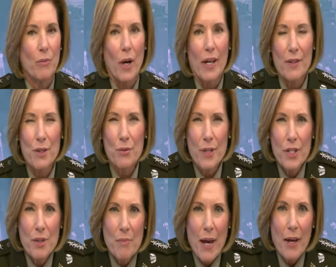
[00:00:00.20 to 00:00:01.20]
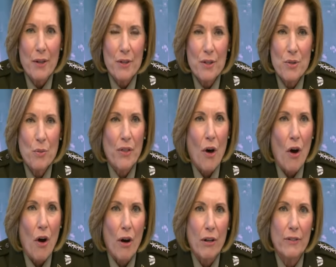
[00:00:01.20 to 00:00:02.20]
why this region matters with
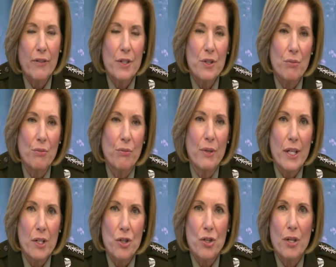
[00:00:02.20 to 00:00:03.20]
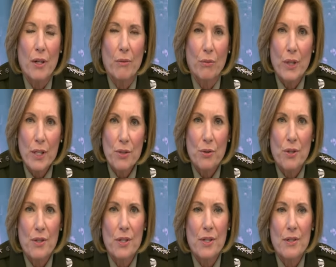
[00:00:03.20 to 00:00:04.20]
all of its rich
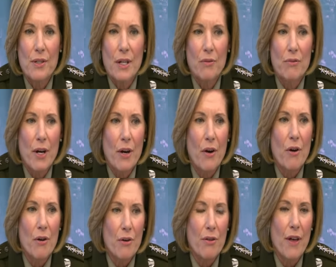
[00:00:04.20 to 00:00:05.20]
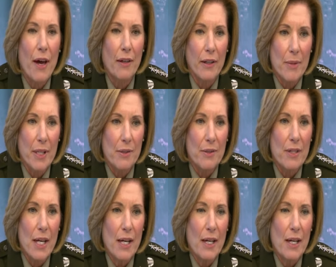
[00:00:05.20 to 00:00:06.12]
resources and rare earth elements.